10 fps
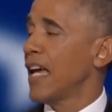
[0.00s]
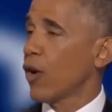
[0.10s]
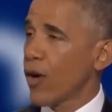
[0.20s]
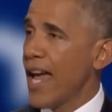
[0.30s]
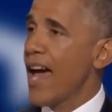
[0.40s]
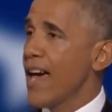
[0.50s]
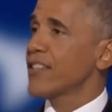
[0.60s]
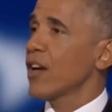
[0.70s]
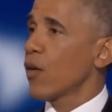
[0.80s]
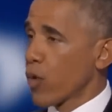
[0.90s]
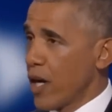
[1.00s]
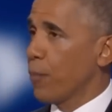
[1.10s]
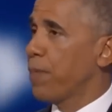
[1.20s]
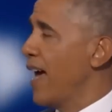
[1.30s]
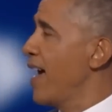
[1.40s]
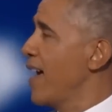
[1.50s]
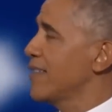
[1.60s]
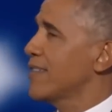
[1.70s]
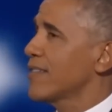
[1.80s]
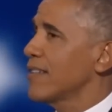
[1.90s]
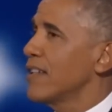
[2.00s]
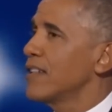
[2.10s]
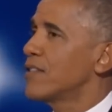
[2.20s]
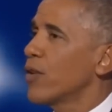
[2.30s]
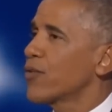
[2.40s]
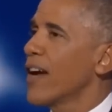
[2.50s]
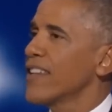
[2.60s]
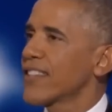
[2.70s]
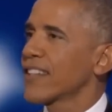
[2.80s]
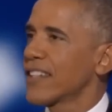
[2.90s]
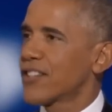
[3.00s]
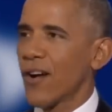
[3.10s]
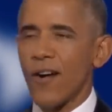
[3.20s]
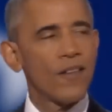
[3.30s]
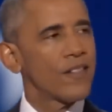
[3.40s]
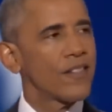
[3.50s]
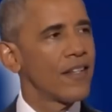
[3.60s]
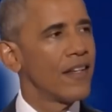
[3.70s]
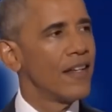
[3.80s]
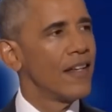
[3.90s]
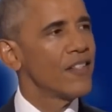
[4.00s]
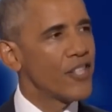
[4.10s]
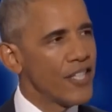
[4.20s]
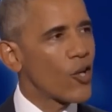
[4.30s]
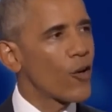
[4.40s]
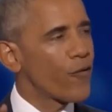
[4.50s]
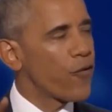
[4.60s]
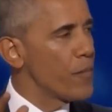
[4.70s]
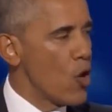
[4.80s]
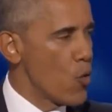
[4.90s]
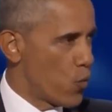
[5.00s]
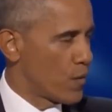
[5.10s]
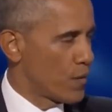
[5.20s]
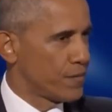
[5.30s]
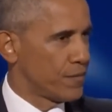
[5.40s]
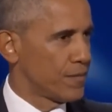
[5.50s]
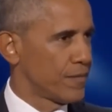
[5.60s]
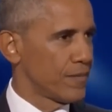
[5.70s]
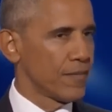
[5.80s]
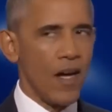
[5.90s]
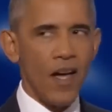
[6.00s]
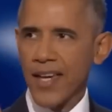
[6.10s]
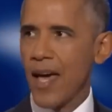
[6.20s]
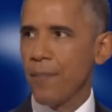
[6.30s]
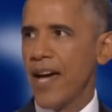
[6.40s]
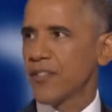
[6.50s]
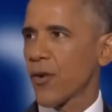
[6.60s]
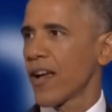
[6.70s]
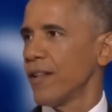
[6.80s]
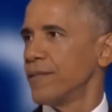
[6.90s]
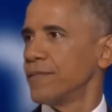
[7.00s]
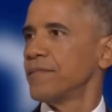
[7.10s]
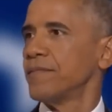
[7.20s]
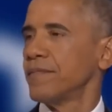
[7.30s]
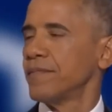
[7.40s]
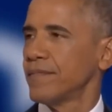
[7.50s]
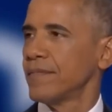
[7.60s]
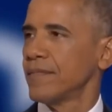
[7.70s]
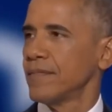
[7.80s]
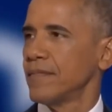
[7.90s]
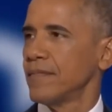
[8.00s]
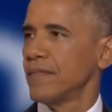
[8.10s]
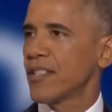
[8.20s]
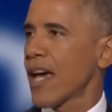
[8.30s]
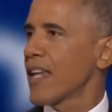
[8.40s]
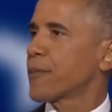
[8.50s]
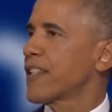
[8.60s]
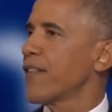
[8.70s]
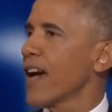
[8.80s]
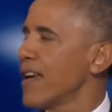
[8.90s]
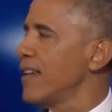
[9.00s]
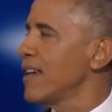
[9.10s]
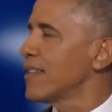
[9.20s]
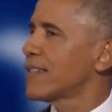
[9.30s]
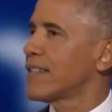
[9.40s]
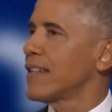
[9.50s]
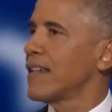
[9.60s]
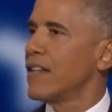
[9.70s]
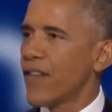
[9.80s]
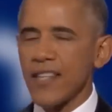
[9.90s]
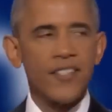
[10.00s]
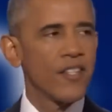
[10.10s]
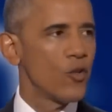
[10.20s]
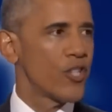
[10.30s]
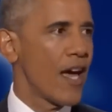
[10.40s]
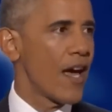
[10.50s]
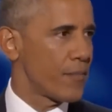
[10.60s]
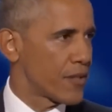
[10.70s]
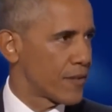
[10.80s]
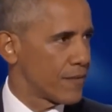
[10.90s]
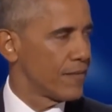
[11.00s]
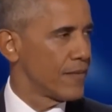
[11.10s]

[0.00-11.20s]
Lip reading: Hillary has real plans to address the concerns she's heard from you on the campaign trail. She's got specific ideas to invest in new jobs,